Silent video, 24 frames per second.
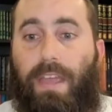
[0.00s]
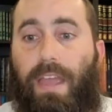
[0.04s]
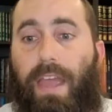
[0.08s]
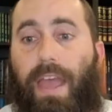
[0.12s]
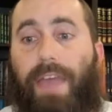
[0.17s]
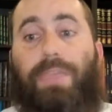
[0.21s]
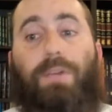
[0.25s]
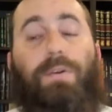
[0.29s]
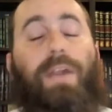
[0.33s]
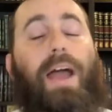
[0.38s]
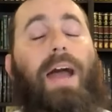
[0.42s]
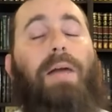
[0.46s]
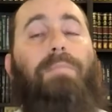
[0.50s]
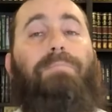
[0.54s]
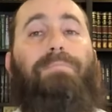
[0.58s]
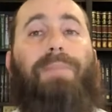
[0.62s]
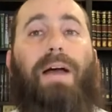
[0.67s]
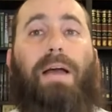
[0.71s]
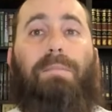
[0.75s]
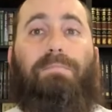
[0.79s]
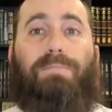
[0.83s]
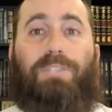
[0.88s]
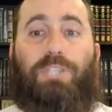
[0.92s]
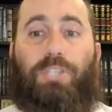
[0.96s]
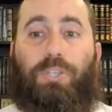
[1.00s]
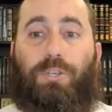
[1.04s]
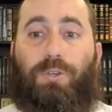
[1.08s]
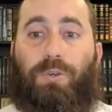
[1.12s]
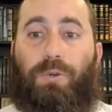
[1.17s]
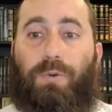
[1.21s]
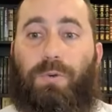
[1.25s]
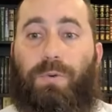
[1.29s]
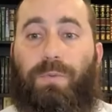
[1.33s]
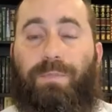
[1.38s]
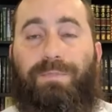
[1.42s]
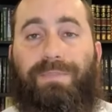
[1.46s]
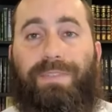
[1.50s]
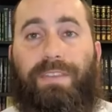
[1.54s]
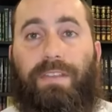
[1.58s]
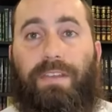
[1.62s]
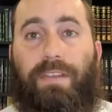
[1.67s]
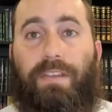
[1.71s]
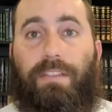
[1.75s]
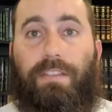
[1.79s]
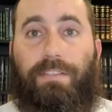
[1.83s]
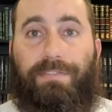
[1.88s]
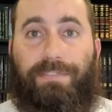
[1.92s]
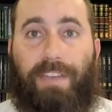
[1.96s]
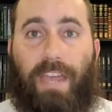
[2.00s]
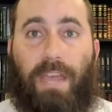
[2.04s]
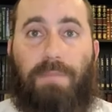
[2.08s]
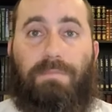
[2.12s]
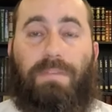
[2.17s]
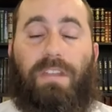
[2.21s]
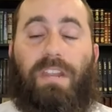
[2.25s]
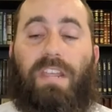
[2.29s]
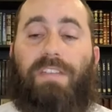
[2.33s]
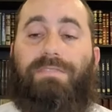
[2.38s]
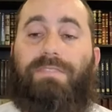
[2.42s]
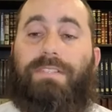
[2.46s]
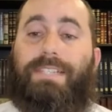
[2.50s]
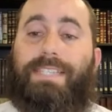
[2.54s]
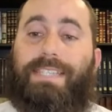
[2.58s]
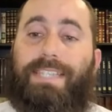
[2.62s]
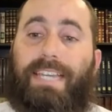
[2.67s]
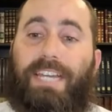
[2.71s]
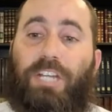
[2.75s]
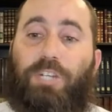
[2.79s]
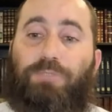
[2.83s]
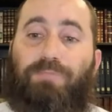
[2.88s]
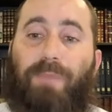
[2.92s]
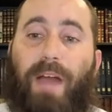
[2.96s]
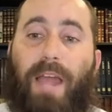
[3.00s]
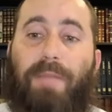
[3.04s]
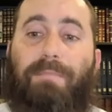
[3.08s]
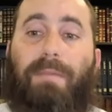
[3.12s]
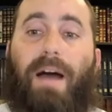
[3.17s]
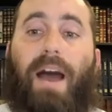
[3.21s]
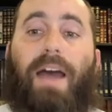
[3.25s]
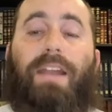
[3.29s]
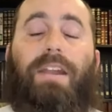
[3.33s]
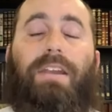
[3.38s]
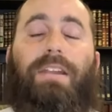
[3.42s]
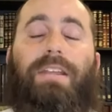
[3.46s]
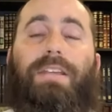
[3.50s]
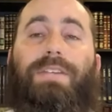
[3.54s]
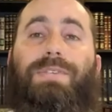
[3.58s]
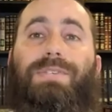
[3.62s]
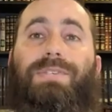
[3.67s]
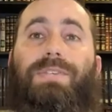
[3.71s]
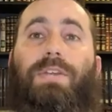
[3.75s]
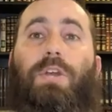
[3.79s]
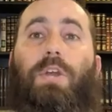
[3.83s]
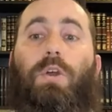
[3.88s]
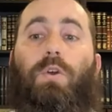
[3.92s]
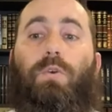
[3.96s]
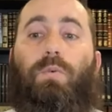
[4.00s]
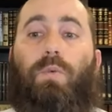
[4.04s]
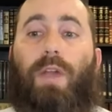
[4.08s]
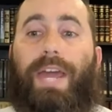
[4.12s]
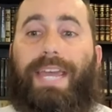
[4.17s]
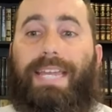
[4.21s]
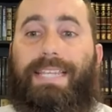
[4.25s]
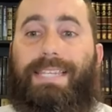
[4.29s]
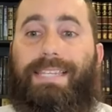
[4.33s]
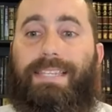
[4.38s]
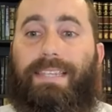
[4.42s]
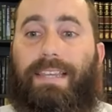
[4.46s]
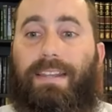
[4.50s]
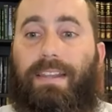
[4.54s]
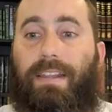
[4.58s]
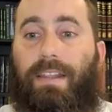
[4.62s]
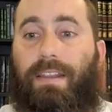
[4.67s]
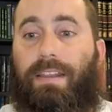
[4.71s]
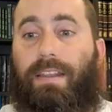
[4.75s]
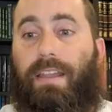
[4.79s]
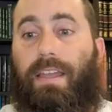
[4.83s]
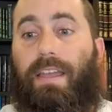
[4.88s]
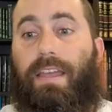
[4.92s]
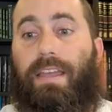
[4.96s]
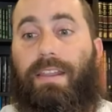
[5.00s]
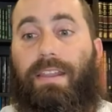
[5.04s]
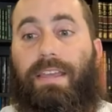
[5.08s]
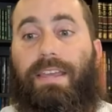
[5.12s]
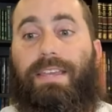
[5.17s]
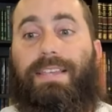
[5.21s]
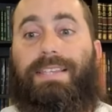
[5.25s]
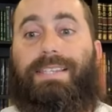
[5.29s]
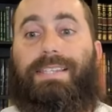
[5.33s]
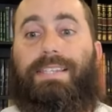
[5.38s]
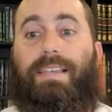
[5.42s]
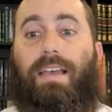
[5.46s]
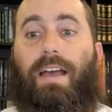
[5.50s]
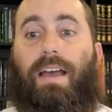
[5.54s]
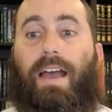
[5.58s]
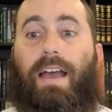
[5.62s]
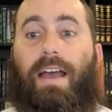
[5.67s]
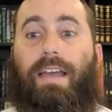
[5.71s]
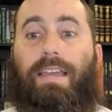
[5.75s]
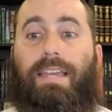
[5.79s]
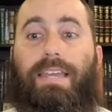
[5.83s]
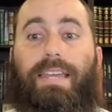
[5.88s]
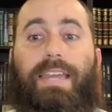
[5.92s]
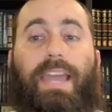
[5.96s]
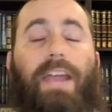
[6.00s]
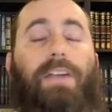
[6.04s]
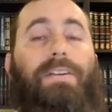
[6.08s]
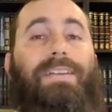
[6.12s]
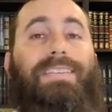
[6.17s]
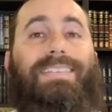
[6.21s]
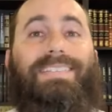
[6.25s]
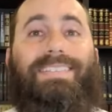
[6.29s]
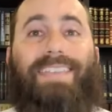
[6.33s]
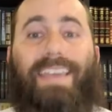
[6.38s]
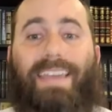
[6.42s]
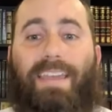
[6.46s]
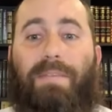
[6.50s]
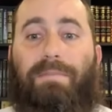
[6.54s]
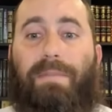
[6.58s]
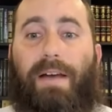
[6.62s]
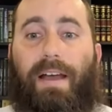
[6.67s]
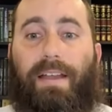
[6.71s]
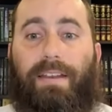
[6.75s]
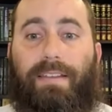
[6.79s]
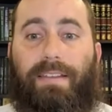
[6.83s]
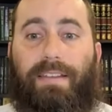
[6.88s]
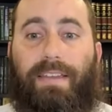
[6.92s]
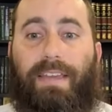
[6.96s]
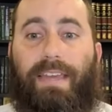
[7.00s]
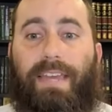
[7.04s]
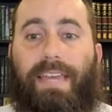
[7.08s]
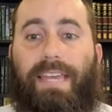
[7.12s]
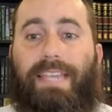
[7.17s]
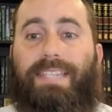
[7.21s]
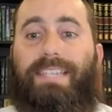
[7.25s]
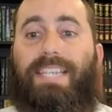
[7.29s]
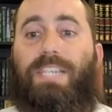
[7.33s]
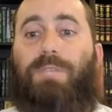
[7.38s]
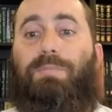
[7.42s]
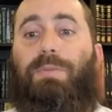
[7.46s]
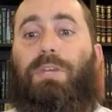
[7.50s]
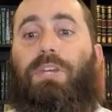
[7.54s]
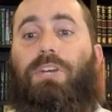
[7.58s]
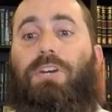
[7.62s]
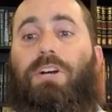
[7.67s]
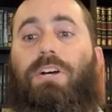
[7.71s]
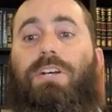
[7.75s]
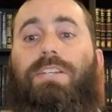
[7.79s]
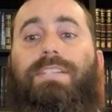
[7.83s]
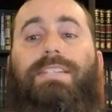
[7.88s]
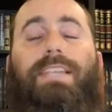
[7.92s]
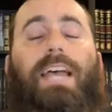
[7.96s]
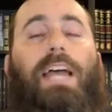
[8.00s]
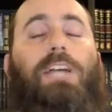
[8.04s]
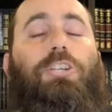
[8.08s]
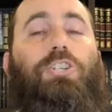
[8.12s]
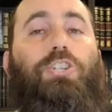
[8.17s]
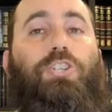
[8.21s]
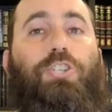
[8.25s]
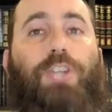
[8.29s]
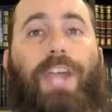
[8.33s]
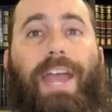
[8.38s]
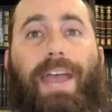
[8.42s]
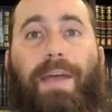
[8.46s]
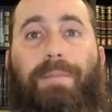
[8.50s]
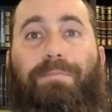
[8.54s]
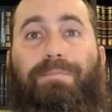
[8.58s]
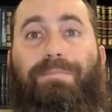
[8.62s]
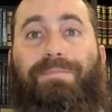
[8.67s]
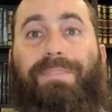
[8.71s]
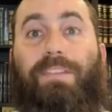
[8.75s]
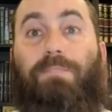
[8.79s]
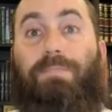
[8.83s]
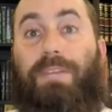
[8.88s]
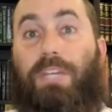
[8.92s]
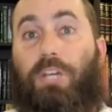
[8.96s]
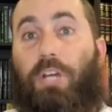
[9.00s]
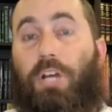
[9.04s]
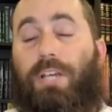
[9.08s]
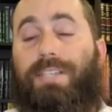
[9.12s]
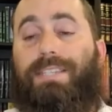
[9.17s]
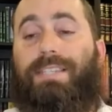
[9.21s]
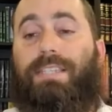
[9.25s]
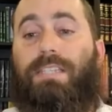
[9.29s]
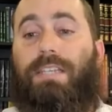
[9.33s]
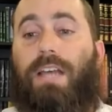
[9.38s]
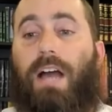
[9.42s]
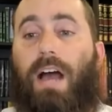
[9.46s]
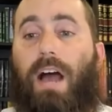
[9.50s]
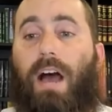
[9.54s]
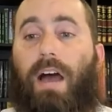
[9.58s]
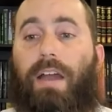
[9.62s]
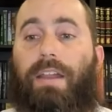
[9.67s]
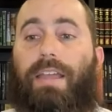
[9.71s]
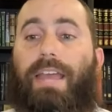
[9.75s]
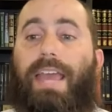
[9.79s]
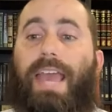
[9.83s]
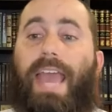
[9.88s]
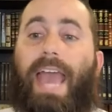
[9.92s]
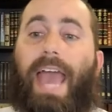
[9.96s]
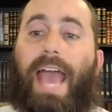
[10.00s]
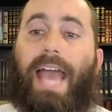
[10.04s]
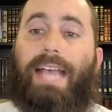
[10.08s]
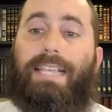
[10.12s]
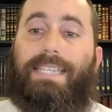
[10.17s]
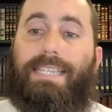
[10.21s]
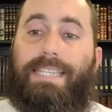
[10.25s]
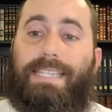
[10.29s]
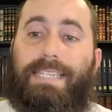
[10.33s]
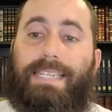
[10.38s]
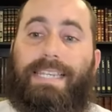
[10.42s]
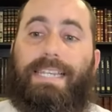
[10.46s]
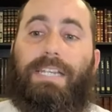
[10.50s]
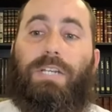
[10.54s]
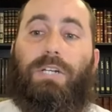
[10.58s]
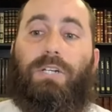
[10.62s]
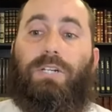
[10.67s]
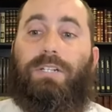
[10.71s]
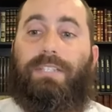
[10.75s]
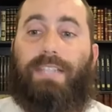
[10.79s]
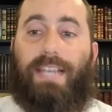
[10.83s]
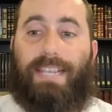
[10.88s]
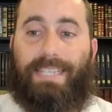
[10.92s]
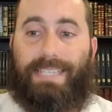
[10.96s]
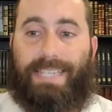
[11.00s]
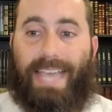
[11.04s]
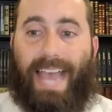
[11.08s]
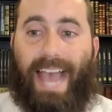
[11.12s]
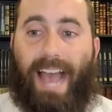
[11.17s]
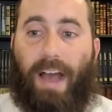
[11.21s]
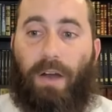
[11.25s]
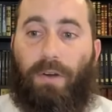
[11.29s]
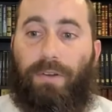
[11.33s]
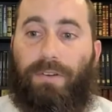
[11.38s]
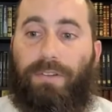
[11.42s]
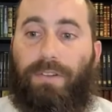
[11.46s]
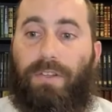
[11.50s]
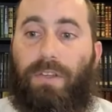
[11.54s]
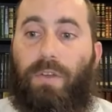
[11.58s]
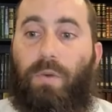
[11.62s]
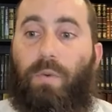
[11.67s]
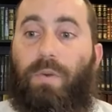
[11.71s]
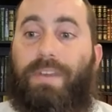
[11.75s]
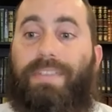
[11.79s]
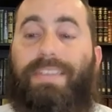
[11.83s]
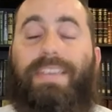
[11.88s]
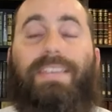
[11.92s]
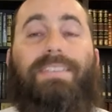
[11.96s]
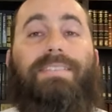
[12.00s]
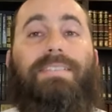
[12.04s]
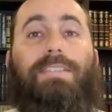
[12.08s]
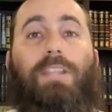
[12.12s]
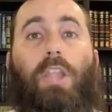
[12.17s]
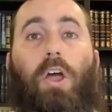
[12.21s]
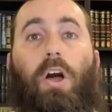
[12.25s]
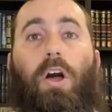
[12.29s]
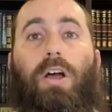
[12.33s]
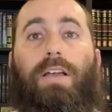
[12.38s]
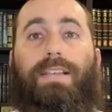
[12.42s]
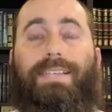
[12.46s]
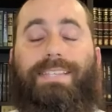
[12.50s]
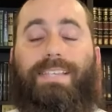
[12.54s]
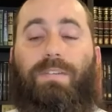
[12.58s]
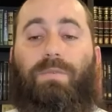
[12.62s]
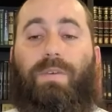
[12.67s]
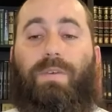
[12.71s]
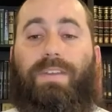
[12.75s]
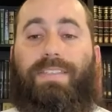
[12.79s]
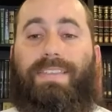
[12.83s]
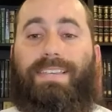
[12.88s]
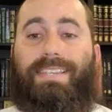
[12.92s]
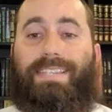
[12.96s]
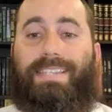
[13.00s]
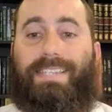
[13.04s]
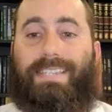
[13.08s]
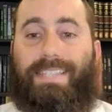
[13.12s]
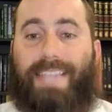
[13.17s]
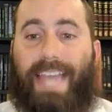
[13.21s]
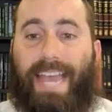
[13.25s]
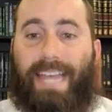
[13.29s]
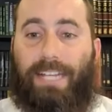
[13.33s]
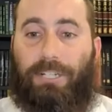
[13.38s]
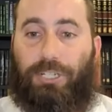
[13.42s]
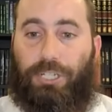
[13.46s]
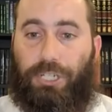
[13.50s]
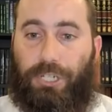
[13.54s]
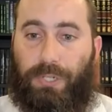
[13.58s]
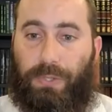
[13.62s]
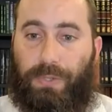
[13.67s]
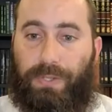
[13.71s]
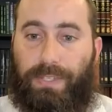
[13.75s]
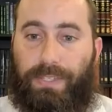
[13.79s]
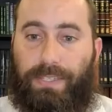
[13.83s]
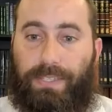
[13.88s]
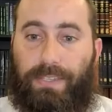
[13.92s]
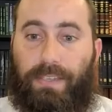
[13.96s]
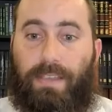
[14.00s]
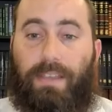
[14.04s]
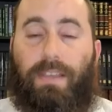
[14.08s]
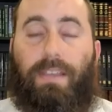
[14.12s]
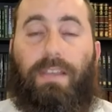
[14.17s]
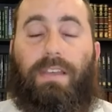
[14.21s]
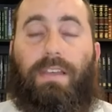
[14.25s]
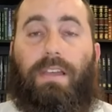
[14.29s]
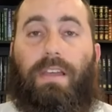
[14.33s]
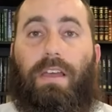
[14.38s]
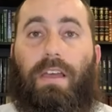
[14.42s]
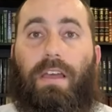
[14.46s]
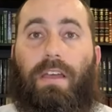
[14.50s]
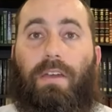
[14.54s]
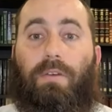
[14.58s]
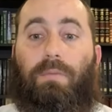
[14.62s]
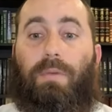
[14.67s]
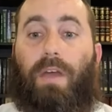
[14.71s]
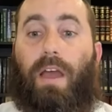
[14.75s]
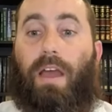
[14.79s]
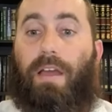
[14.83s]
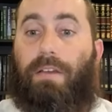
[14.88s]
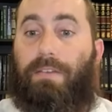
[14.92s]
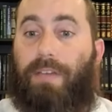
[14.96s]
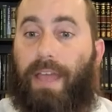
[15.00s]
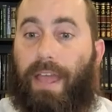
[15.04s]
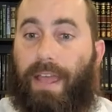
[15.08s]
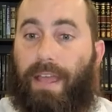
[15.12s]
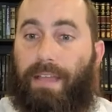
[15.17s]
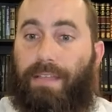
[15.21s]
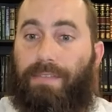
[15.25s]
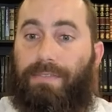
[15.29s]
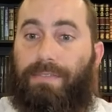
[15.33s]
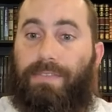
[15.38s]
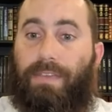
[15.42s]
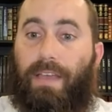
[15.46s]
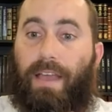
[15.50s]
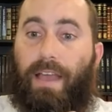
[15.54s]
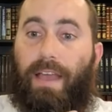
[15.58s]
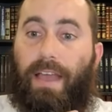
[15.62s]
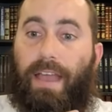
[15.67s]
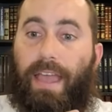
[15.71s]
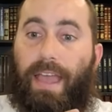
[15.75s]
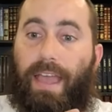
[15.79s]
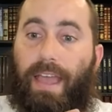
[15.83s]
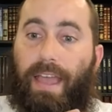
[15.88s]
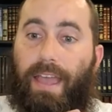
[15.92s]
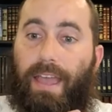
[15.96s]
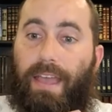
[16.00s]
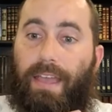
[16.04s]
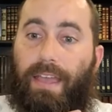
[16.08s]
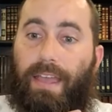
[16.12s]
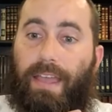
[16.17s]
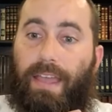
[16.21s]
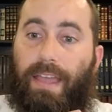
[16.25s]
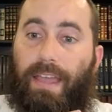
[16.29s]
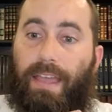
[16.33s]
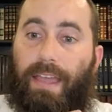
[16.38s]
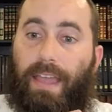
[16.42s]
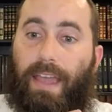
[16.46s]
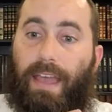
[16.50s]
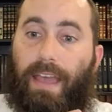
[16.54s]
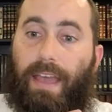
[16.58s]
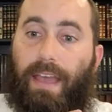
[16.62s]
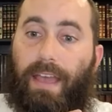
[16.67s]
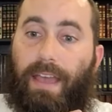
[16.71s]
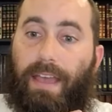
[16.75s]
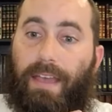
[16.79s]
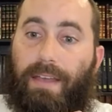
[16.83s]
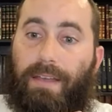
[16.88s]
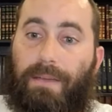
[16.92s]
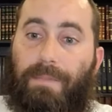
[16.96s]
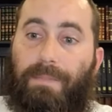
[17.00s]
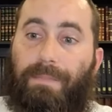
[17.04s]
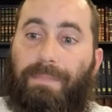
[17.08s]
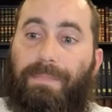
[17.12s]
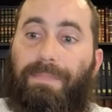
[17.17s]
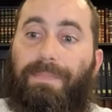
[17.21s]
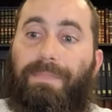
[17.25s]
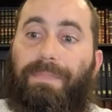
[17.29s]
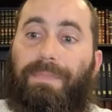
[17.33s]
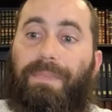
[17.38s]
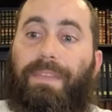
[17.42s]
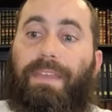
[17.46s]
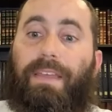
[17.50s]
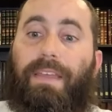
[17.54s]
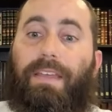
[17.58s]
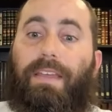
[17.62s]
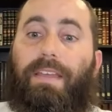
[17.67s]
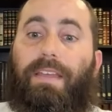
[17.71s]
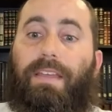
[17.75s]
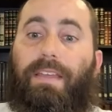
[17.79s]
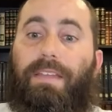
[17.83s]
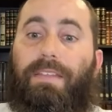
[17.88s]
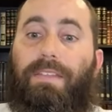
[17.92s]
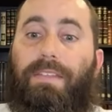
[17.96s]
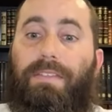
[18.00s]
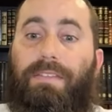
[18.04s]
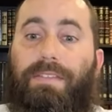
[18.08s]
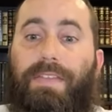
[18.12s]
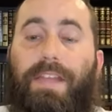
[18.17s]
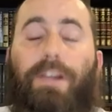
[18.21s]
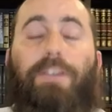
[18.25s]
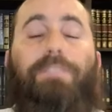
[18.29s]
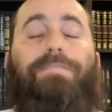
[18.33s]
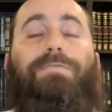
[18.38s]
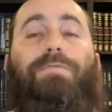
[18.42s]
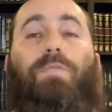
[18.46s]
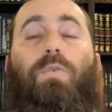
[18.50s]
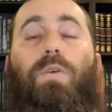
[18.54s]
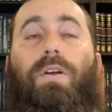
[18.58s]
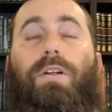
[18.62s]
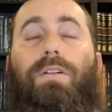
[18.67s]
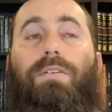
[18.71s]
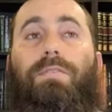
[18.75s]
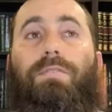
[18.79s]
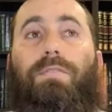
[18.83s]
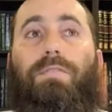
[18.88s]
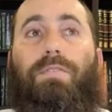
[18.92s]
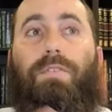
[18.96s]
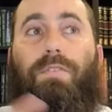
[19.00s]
And the Rambam too, the, the famed medieval sage Maimonides, writes in, in his uh, Igeres Teiman, he says, because Hashem, because God has singled us out with his laws and with his statutes, uh, and uh, uh, therefore,